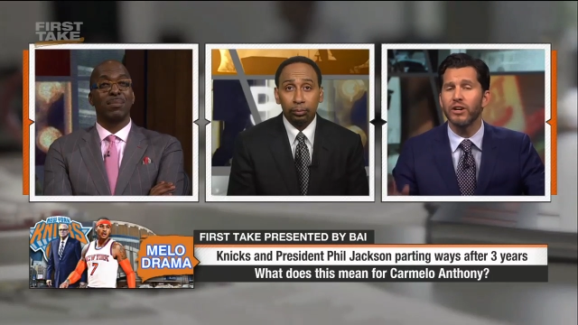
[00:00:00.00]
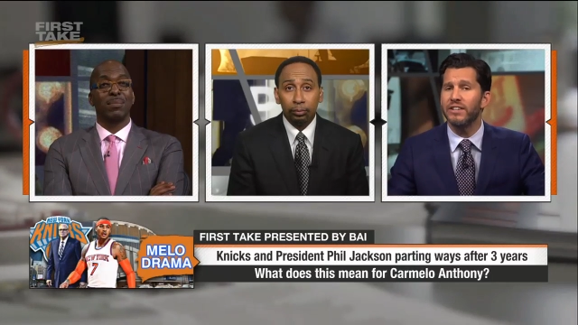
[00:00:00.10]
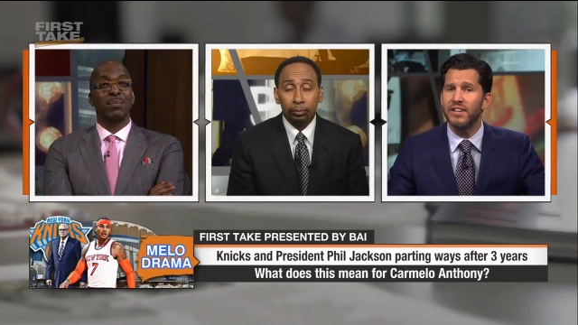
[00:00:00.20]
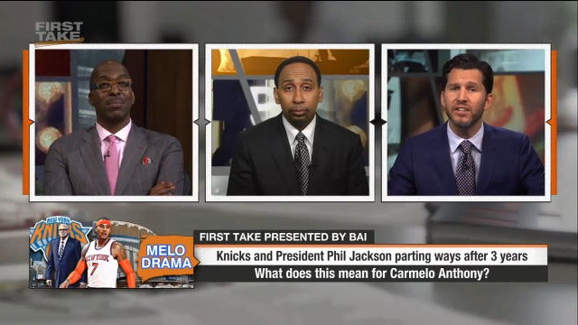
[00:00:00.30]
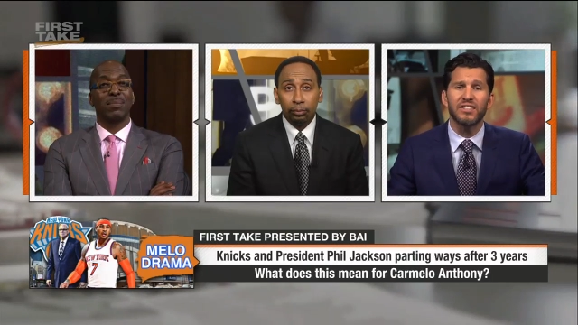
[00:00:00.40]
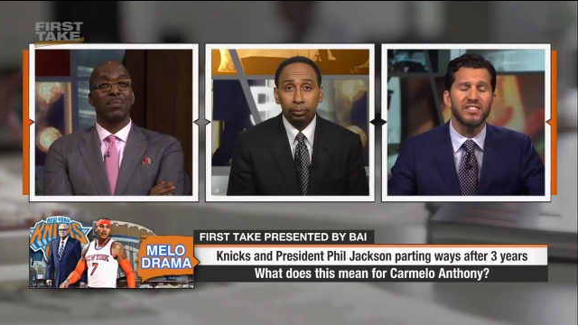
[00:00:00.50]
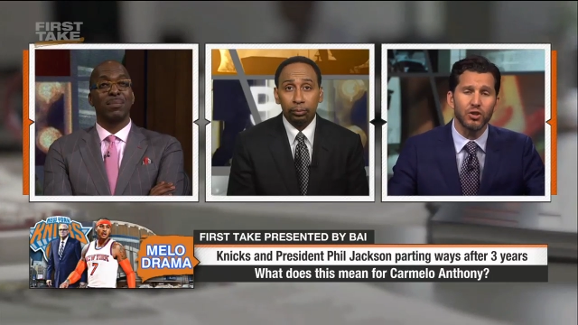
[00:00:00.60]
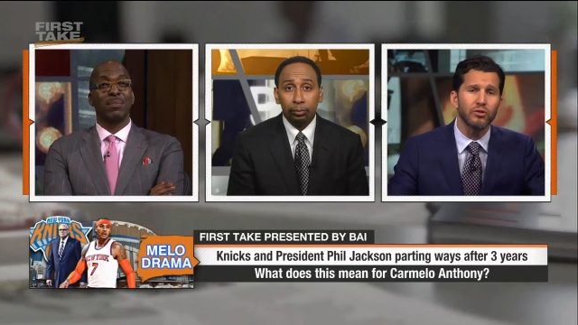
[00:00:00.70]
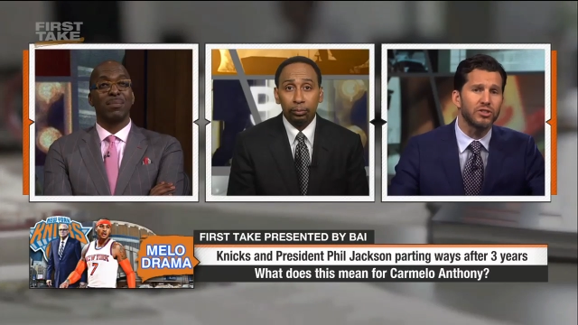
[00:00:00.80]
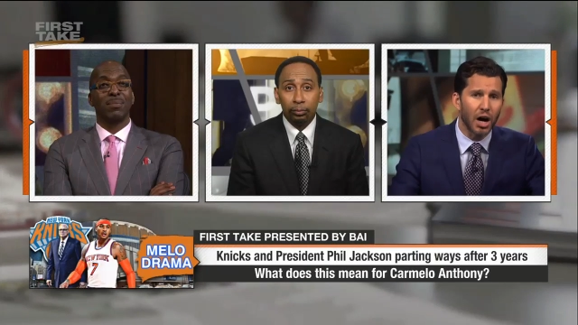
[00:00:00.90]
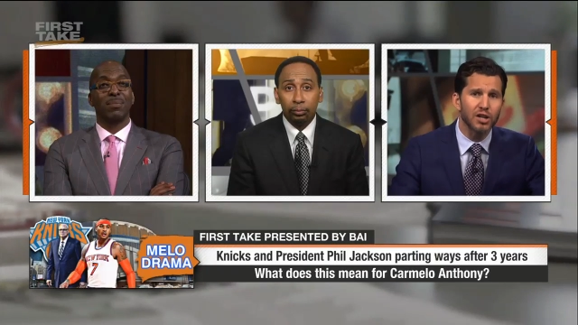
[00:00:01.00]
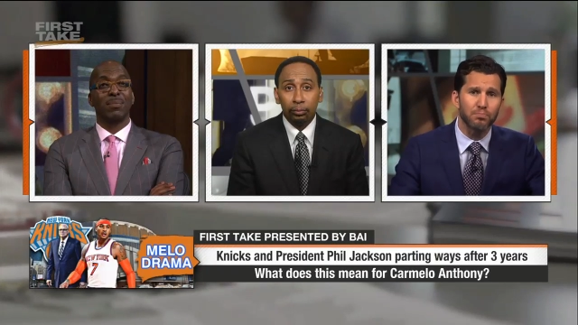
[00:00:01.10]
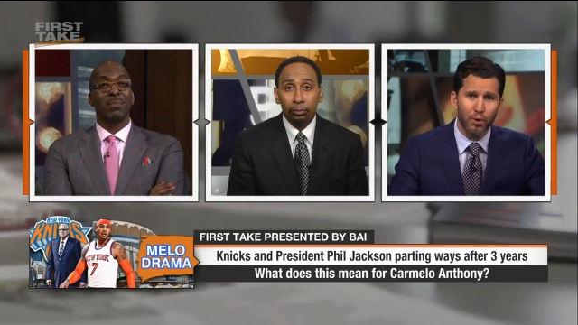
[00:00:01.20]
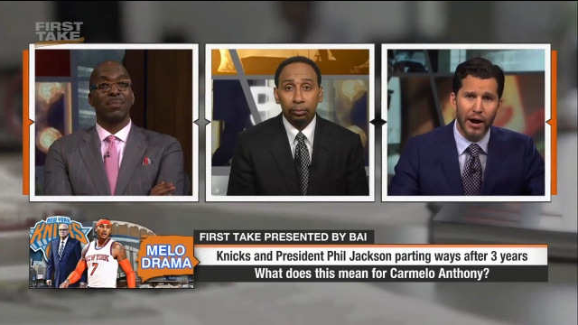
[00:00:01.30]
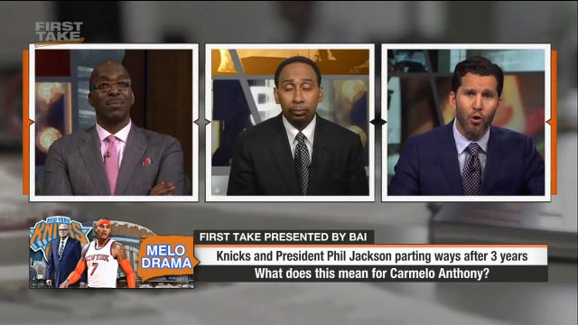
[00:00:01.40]
Speaker 1: It still does
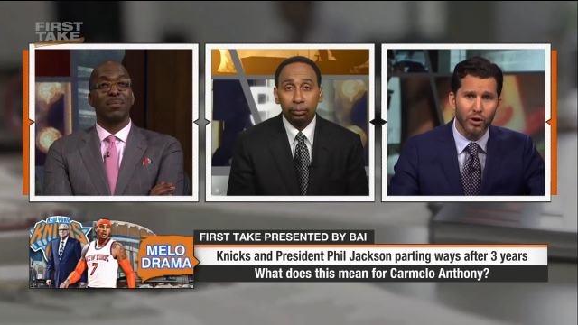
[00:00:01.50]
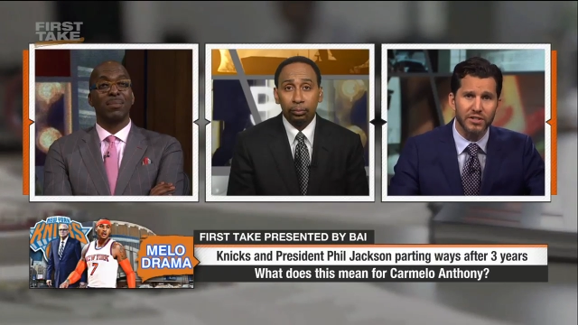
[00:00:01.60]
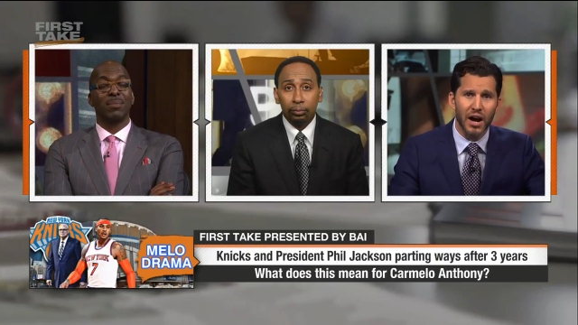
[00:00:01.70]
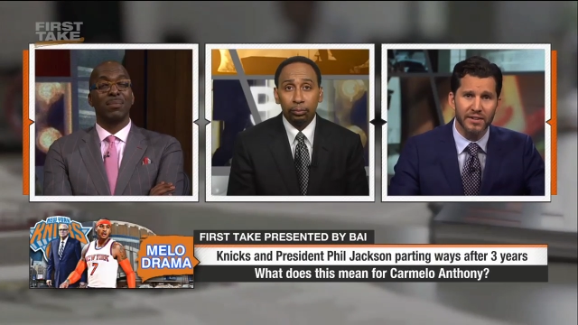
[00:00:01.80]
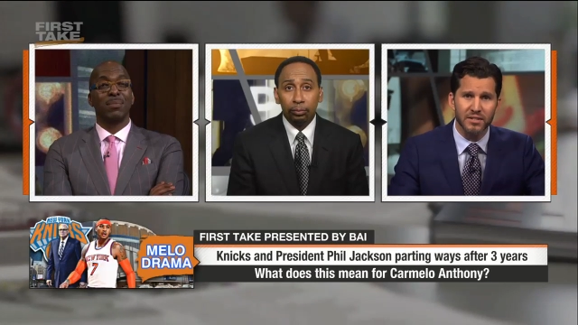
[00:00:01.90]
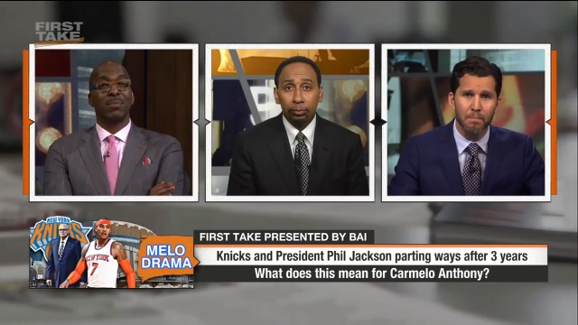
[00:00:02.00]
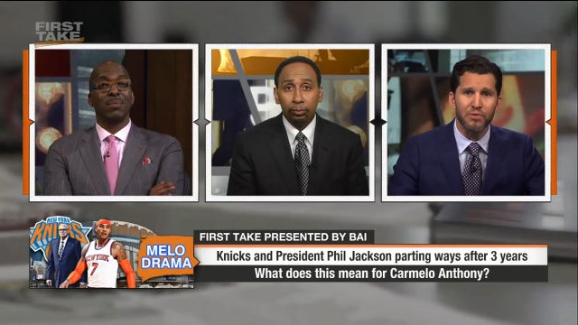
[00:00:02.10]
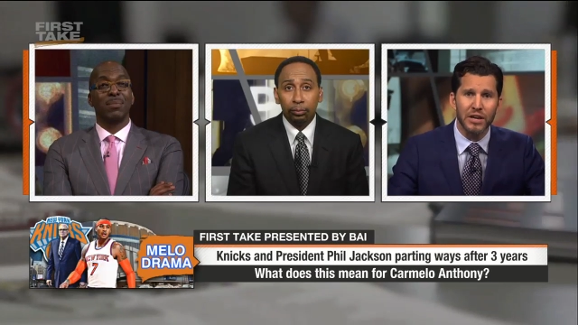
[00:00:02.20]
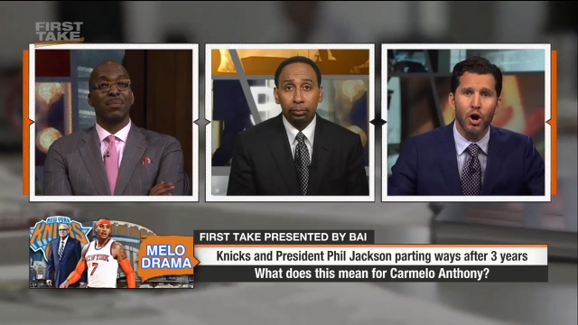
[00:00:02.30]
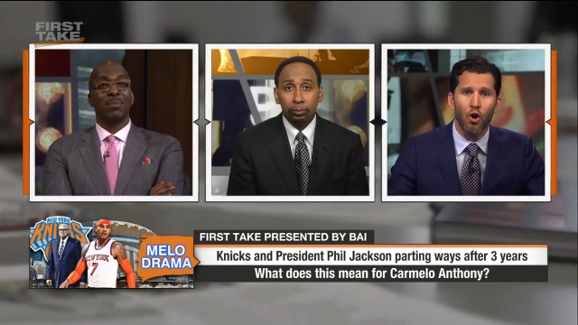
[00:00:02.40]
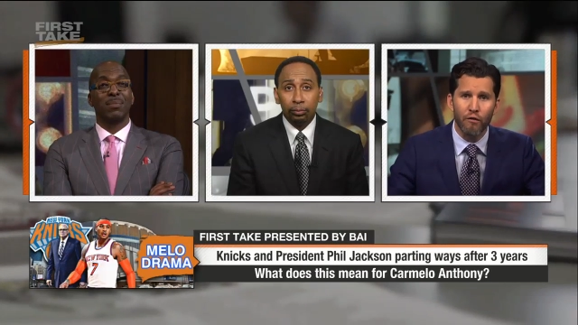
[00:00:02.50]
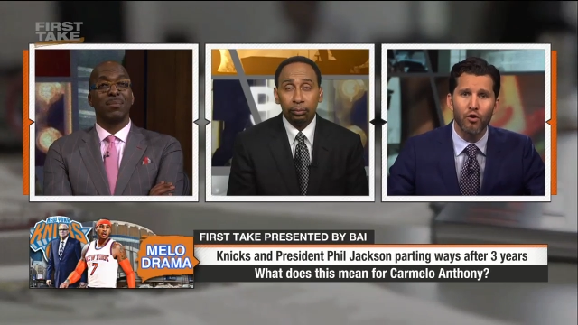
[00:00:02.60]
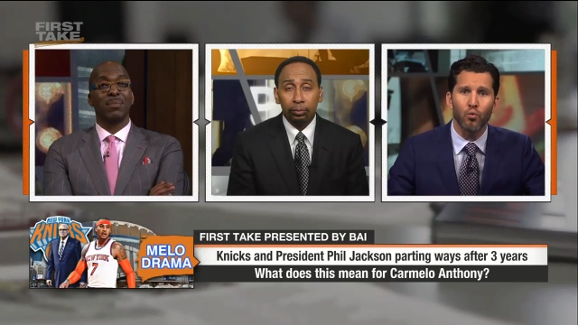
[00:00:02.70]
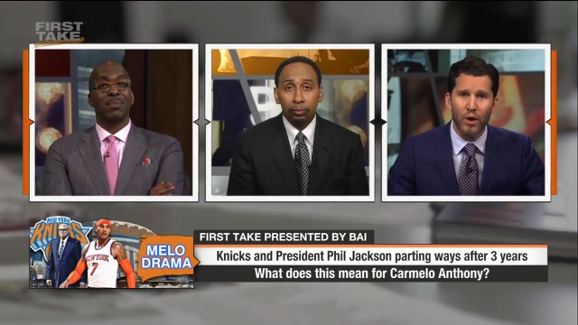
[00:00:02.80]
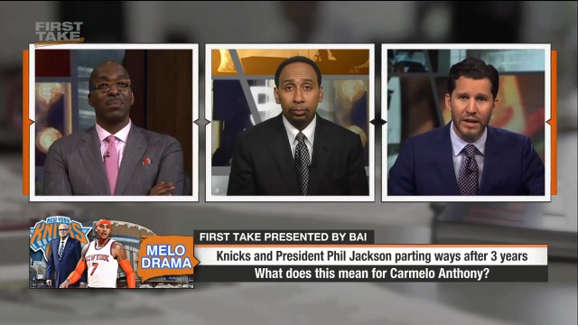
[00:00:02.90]
prioritize something over
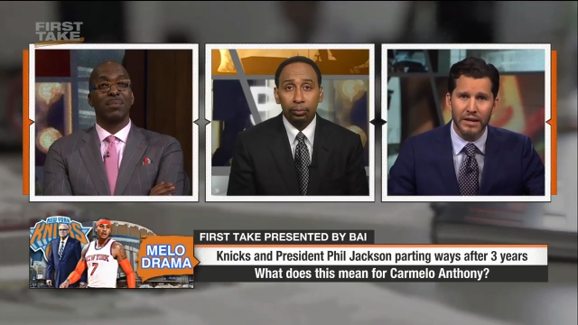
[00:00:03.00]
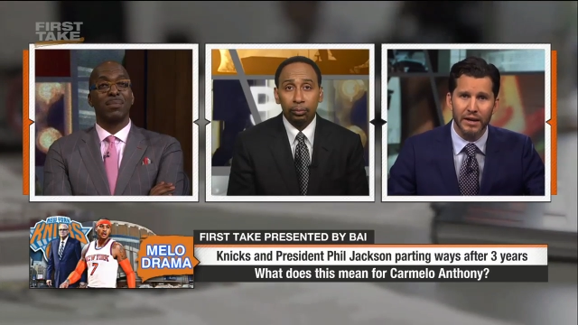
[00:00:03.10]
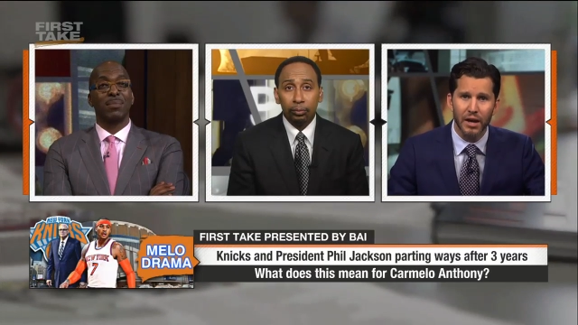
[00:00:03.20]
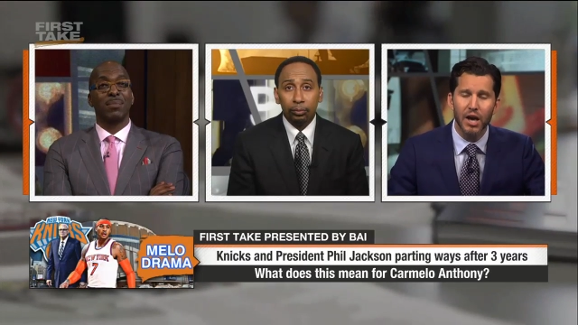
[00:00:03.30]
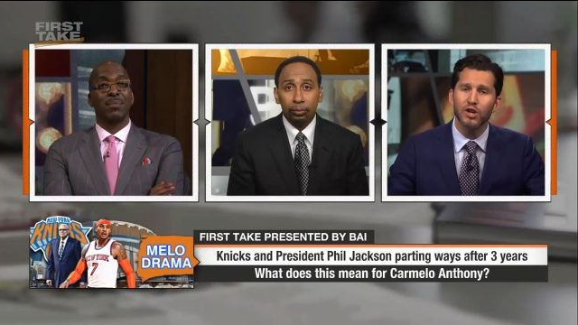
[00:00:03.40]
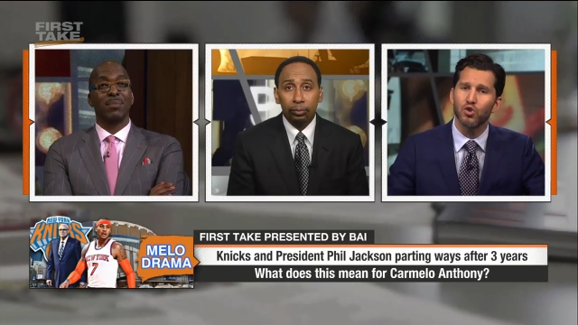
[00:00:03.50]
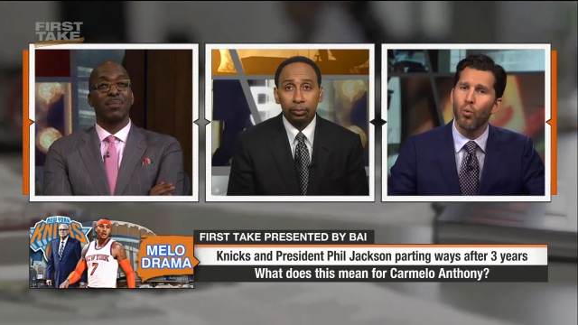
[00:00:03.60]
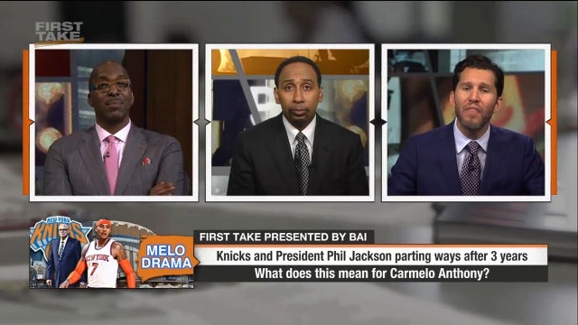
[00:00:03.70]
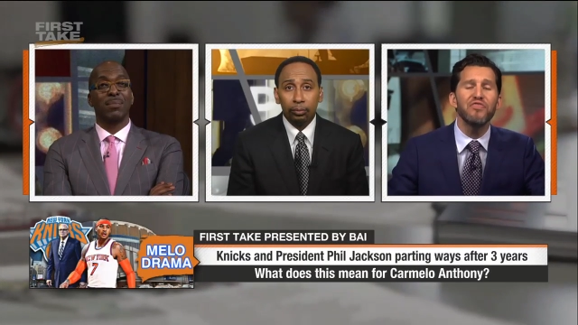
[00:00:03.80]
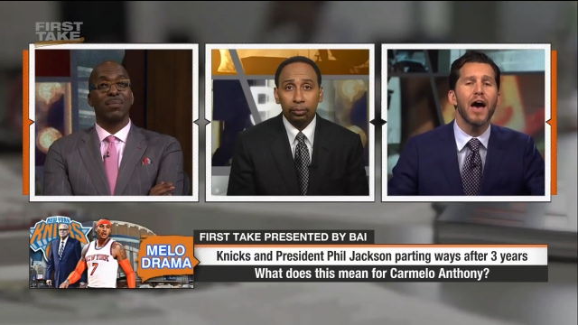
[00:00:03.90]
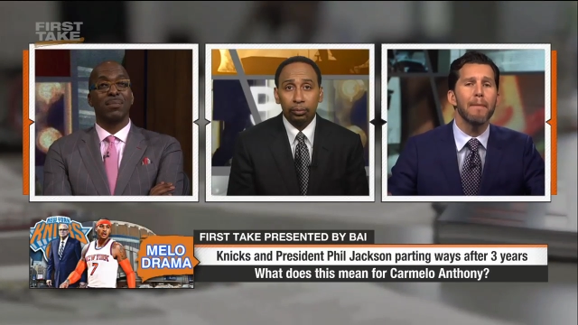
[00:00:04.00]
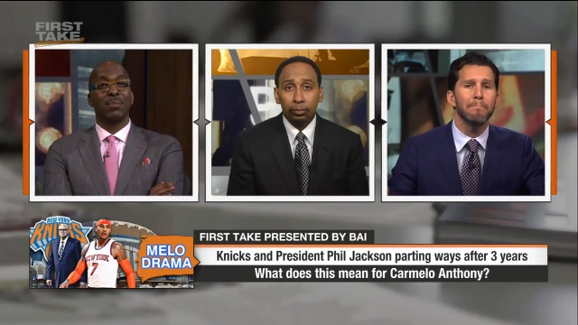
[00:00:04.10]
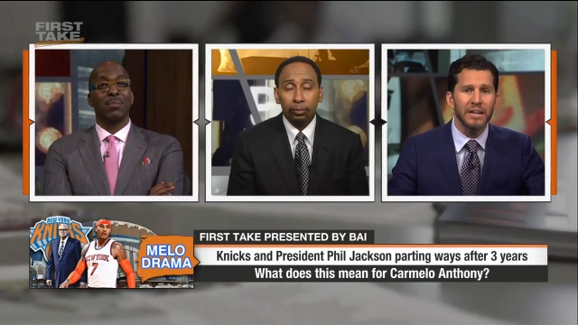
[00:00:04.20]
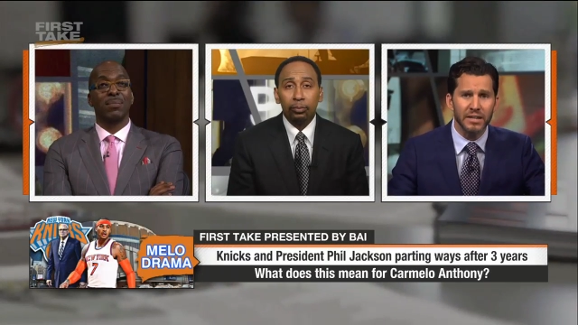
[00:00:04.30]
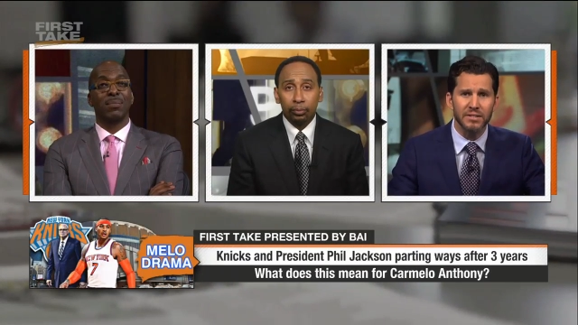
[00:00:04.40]
winning. So what that
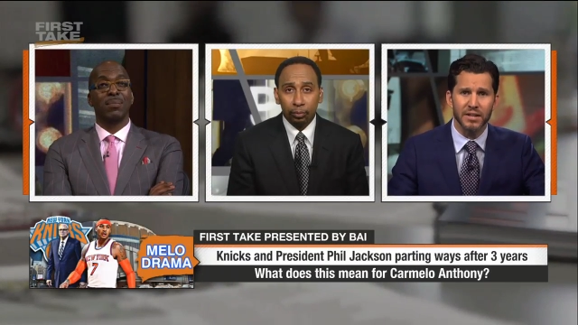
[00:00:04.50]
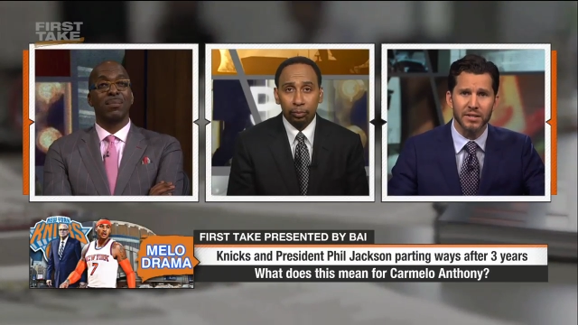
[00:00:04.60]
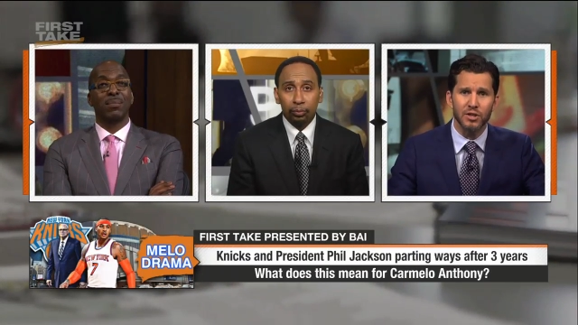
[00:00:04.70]
means is